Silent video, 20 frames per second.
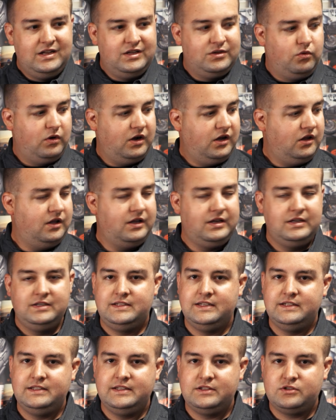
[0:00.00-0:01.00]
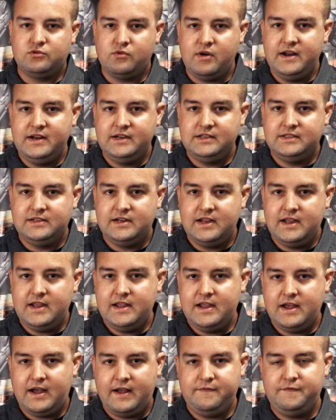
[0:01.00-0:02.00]
Well, since it's raining
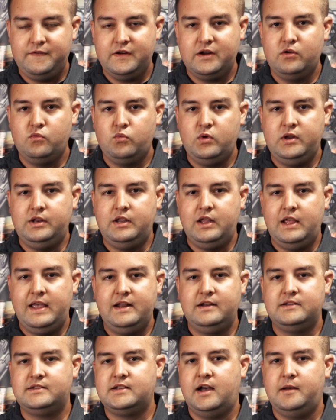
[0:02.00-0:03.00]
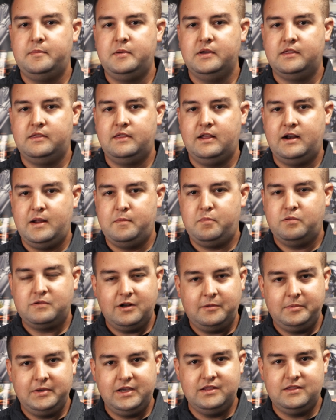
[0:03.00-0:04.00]
today, I figured we'd hit a topic that I
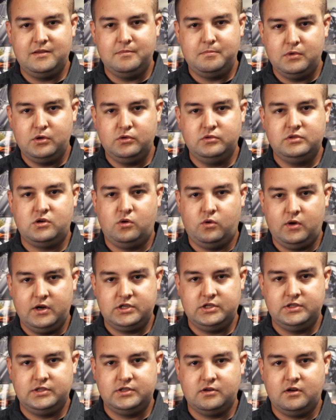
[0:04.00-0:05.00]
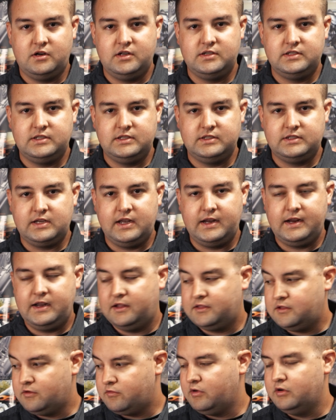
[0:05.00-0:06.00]
probably get the most questions on since I
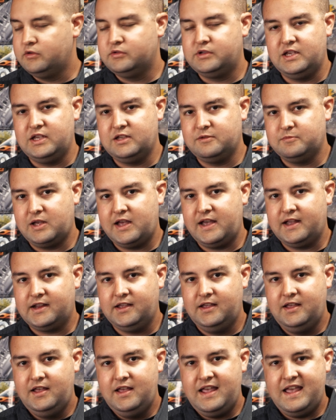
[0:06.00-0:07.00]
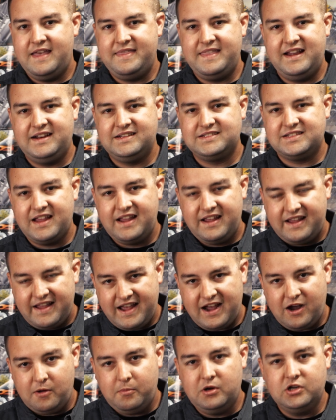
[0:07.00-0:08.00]
got the Road King back, and that is
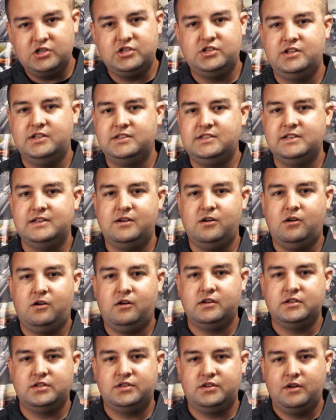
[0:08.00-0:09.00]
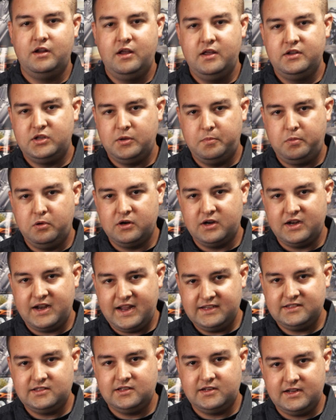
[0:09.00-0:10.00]
how much does it cost to put an
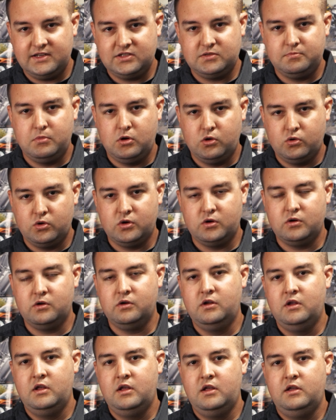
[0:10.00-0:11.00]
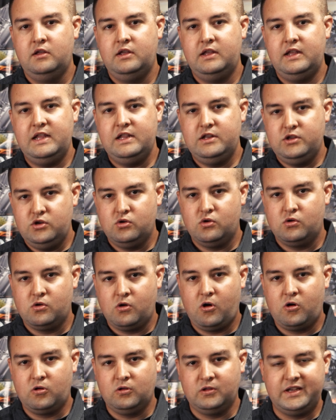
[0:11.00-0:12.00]
S&S motor in your
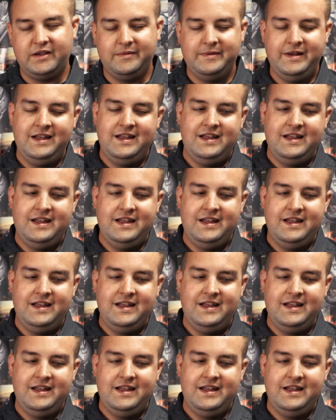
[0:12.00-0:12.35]
Harley?